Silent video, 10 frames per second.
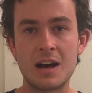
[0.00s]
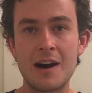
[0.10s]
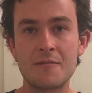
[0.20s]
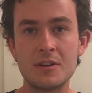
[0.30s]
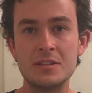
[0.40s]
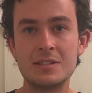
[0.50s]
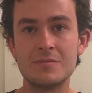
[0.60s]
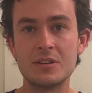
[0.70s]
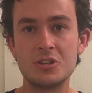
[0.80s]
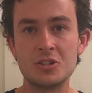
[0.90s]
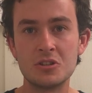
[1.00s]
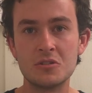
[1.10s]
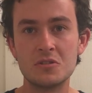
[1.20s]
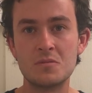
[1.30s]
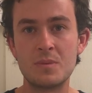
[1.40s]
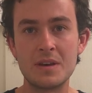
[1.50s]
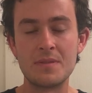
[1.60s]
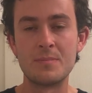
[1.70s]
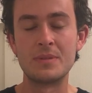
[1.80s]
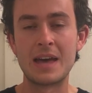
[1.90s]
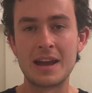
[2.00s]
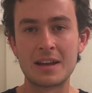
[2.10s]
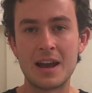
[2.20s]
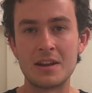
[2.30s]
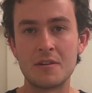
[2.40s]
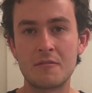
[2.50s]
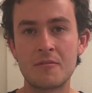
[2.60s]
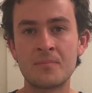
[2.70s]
offensive issues, but that kind of